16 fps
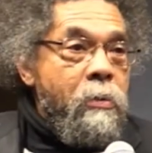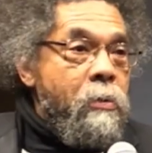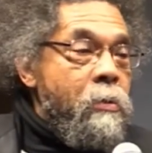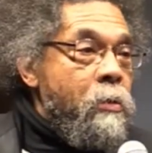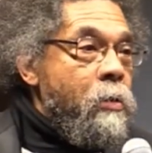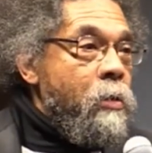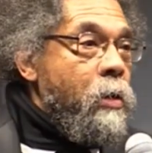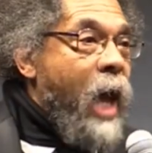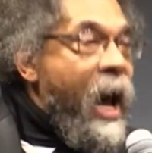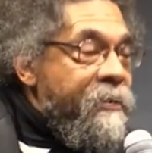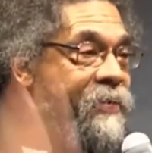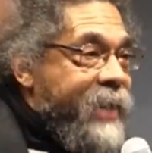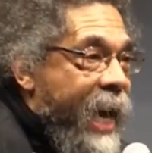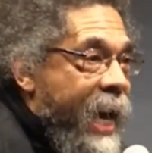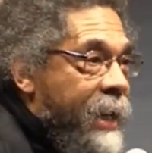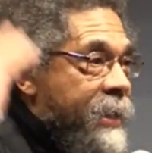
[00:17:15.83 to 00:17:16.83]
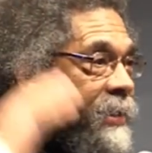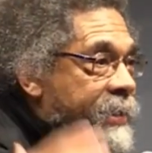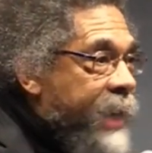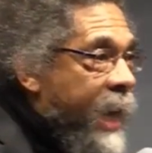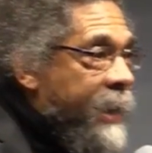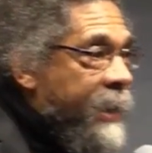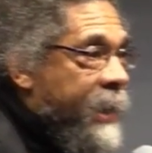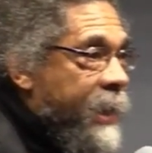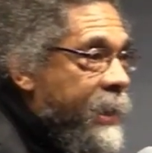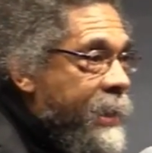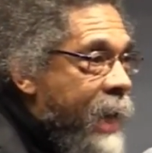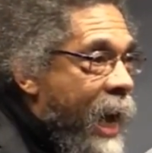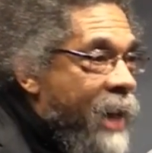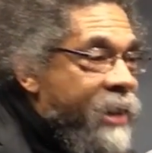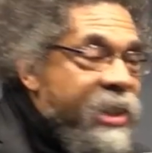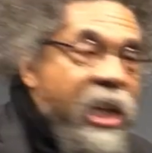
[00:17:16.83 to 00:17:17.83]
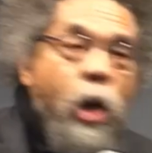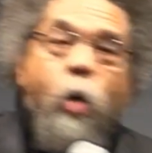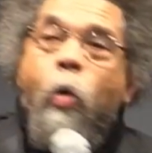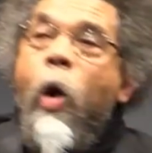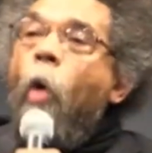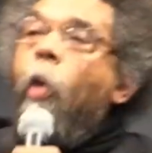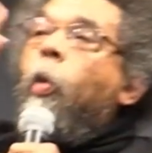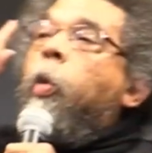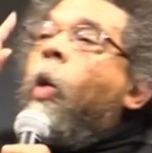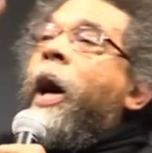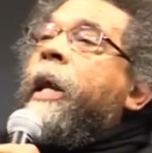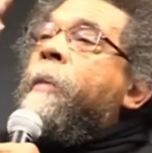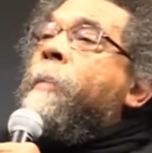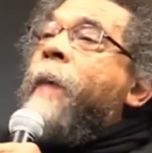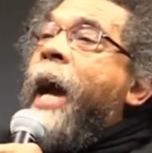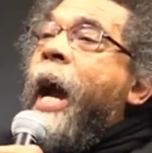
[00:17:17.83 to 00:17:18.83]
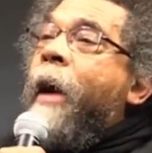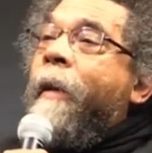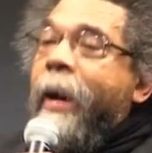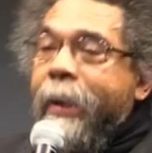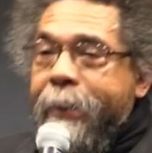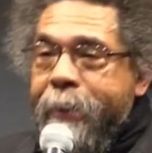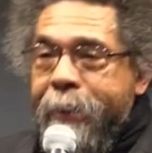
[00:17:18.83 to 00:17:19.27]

Afghanistan can die. Kill one American.